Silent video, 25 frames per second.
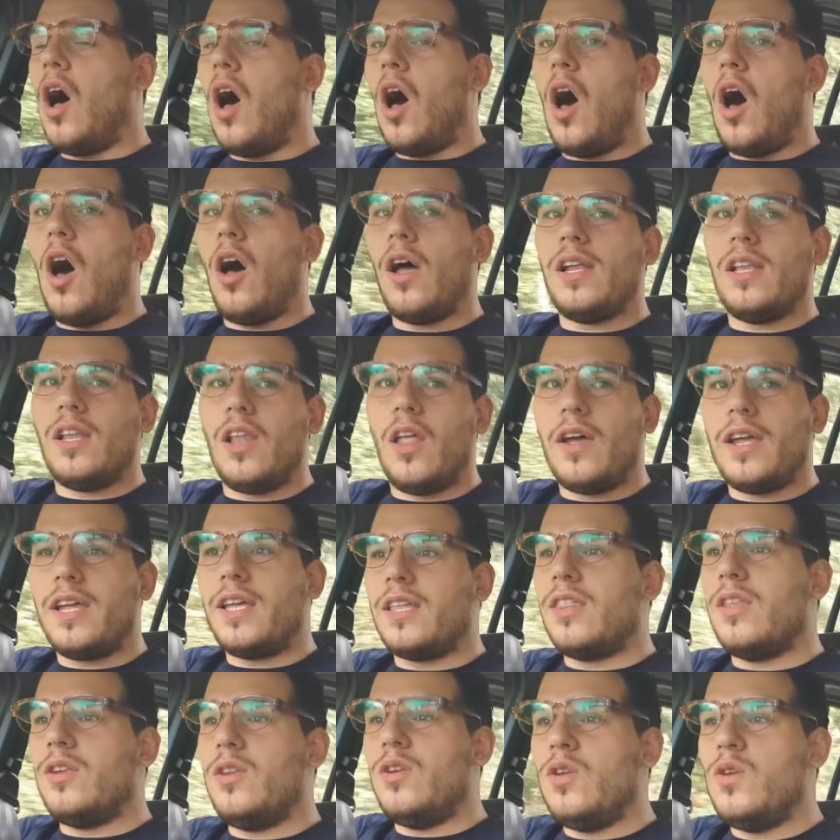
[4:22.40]
I like
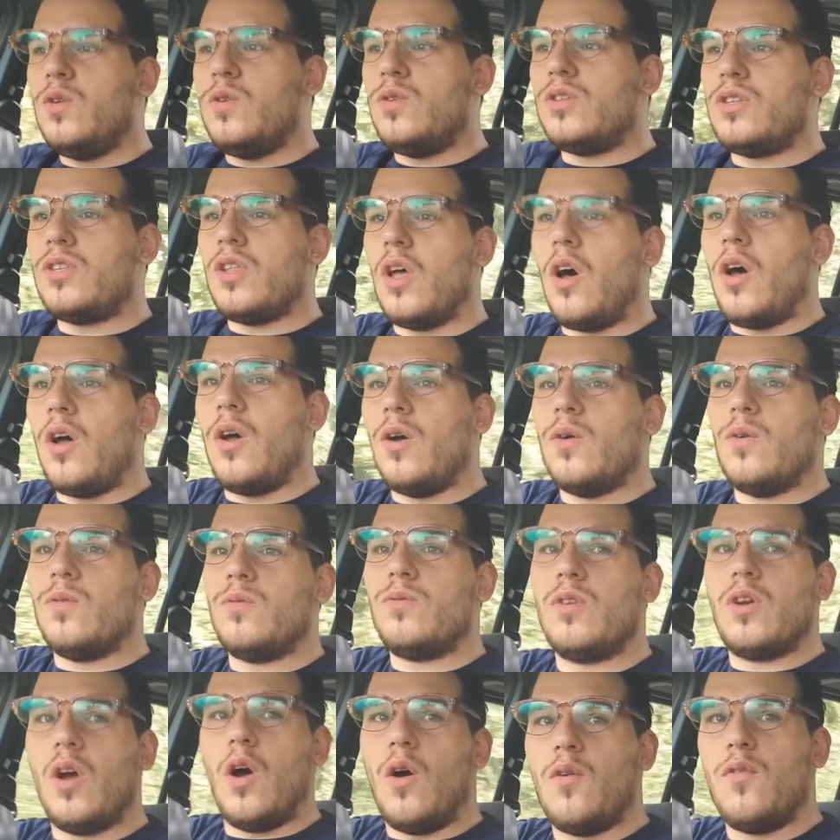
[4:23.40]
the new style
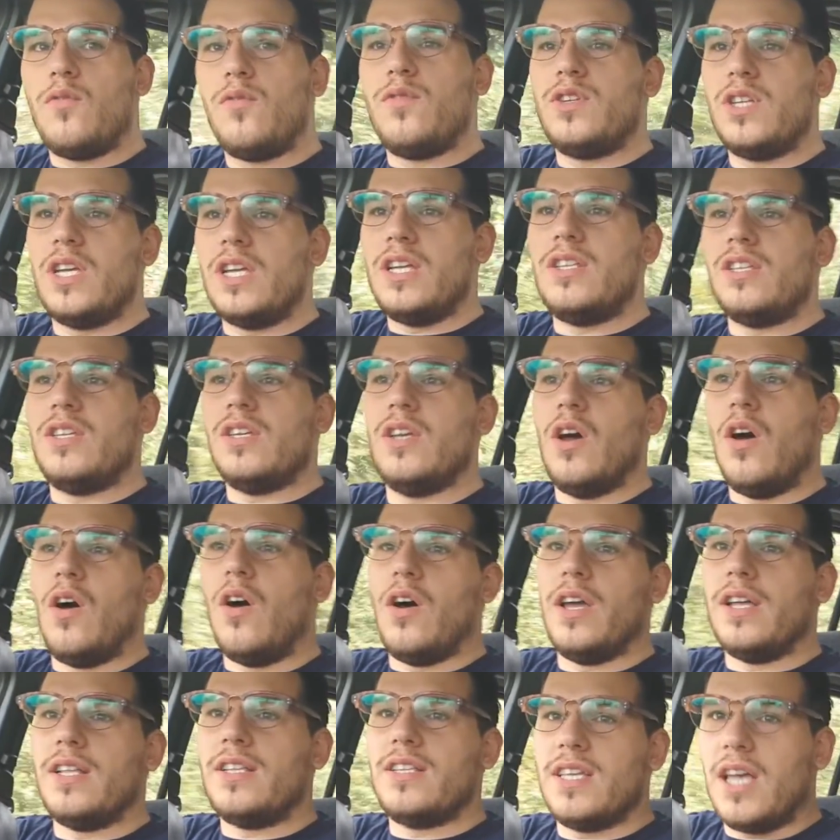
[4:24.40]
Golf
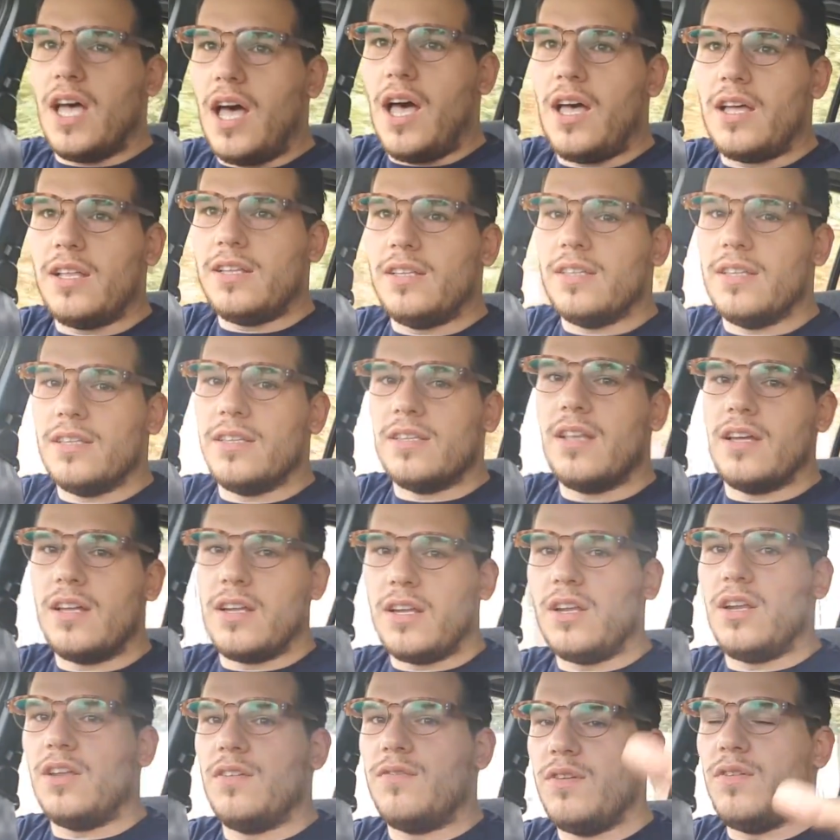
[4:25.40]
GTI tartan. I
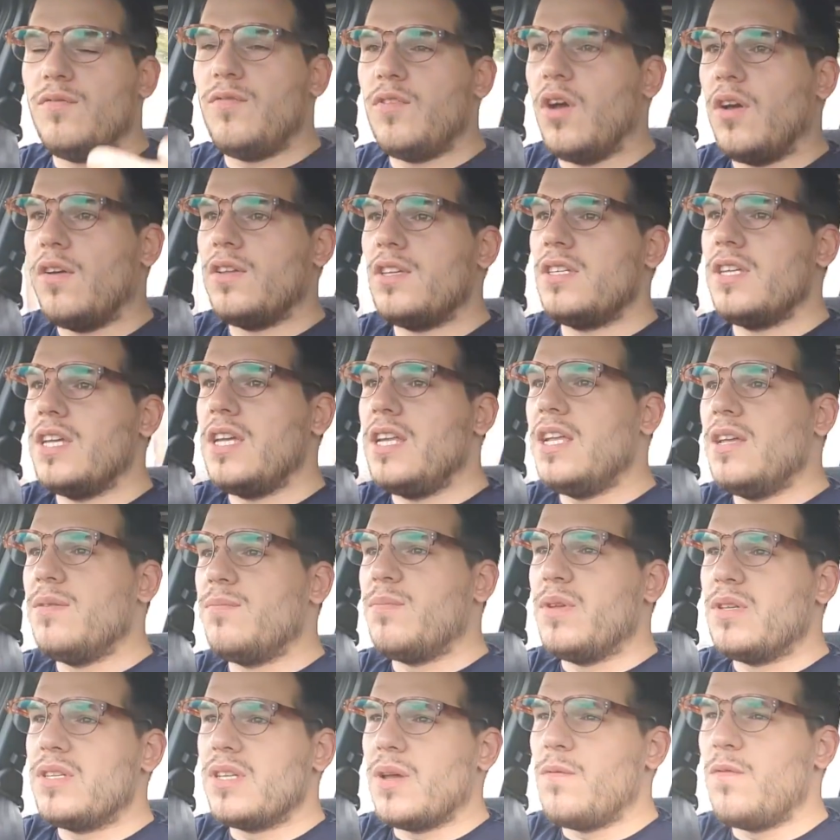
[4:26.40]
don't know if you guys seen it,
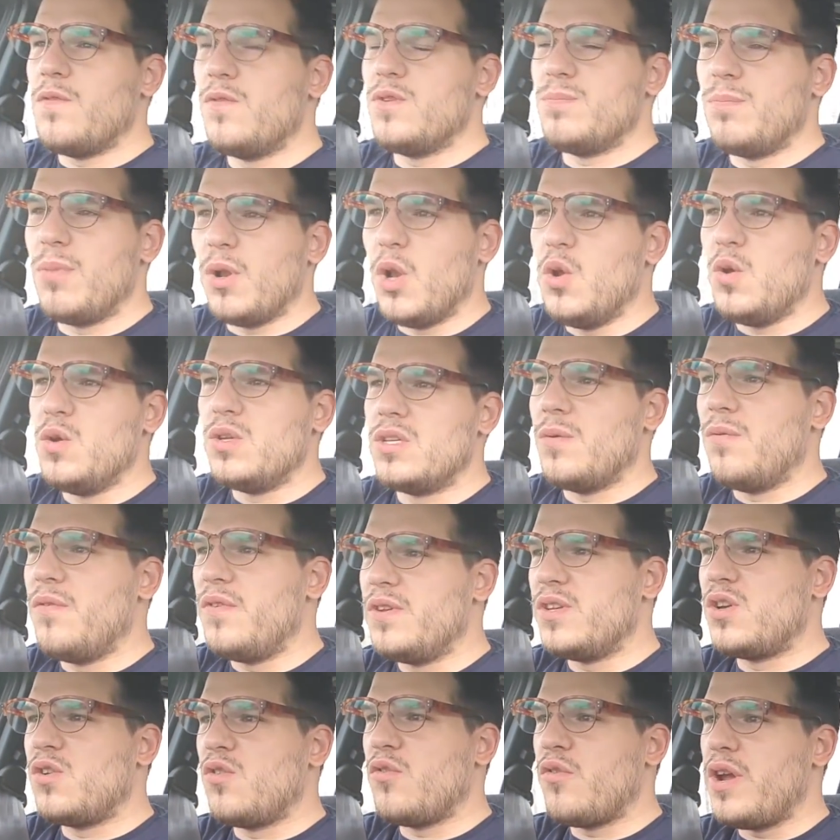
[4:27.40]
but some of it's blue, some of
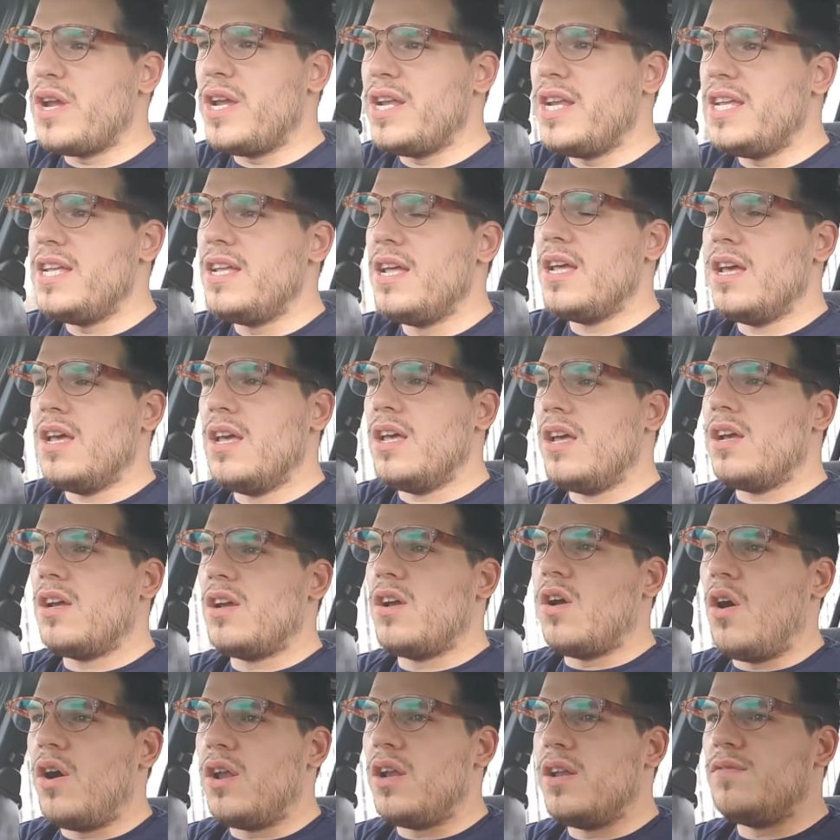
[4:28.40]
it's greeny,
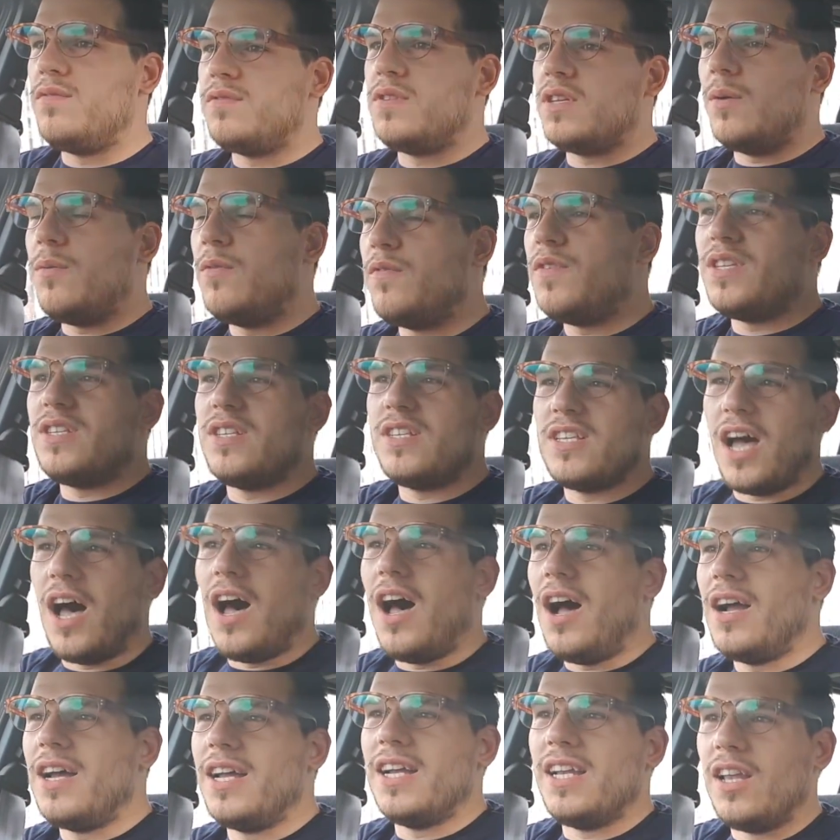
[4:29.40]
kind of some of it's
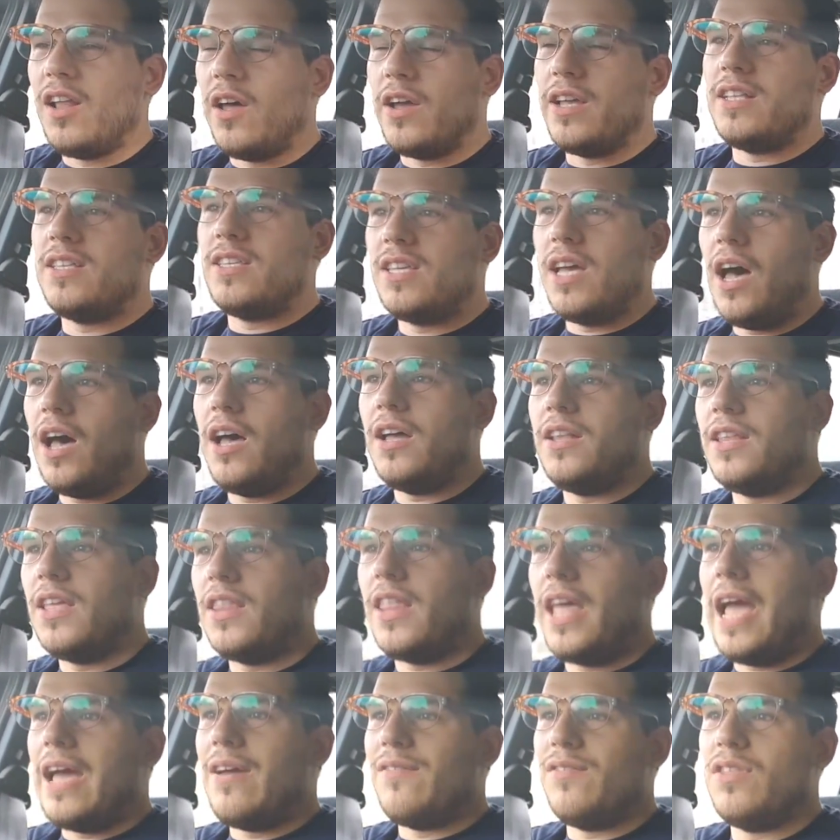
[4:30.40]
dark and light tartan that they
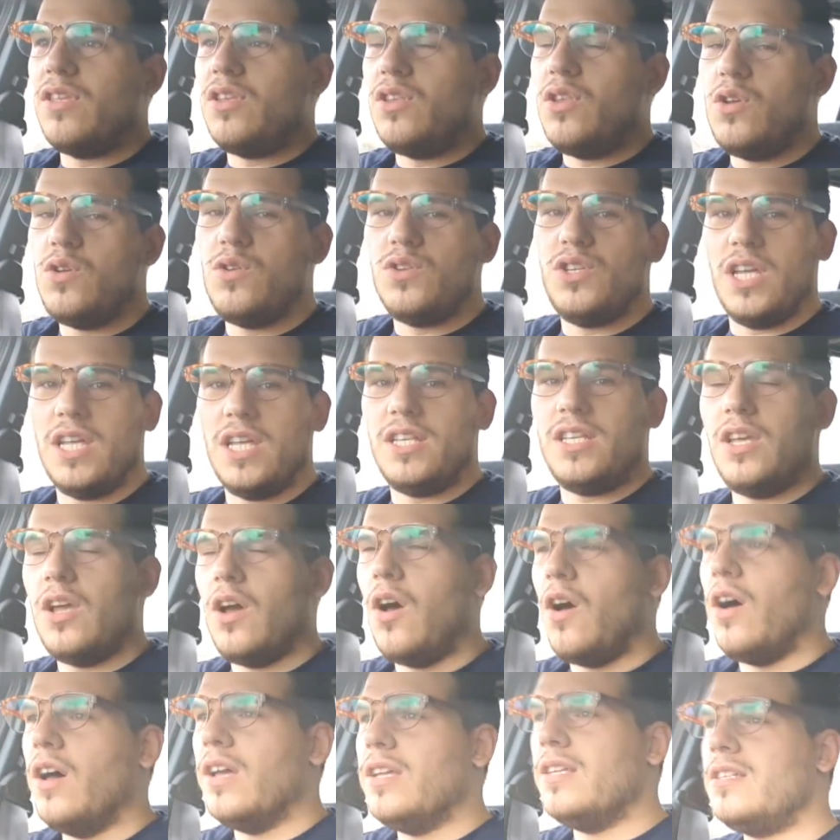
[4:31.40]
have in the new
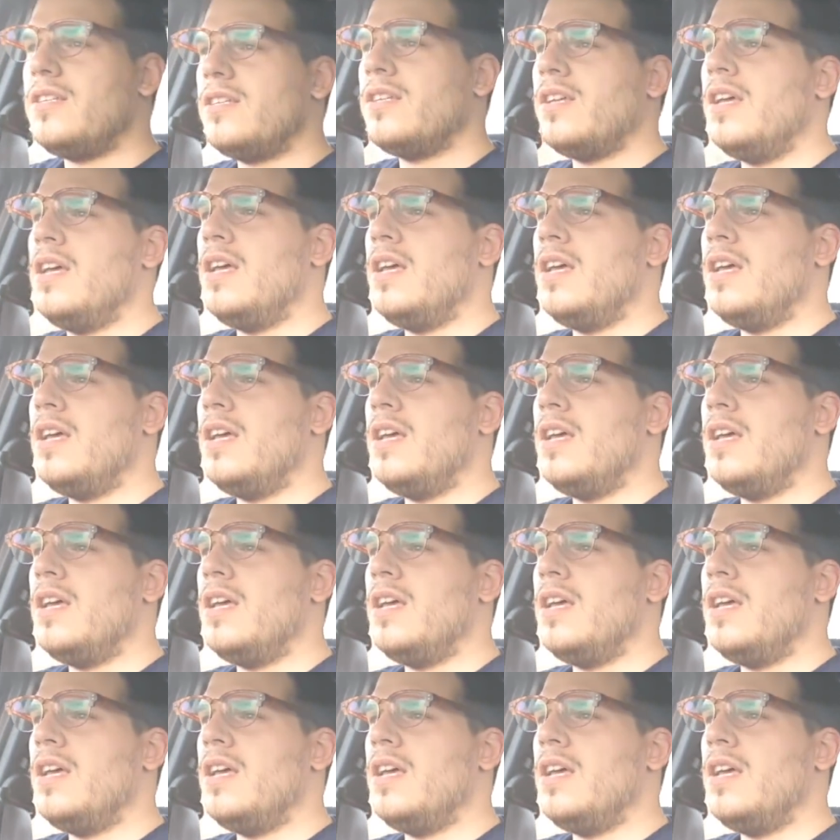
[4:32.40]
GTIs.